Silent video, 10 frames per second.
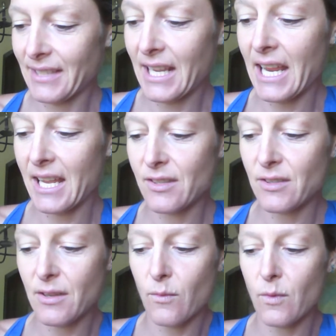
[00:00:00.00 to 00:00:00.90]

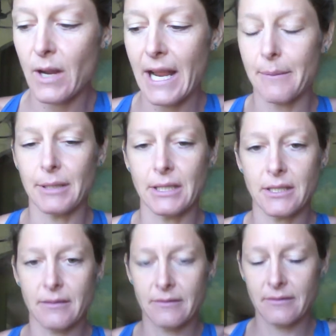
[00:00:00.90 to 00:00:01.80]
And what happened
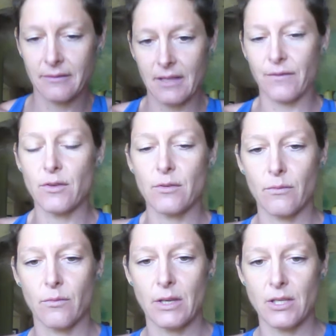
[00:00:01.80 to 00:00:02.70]

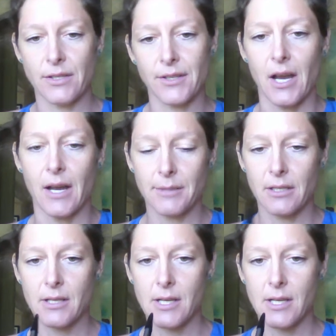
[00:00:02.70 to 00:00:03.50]
when you stopped?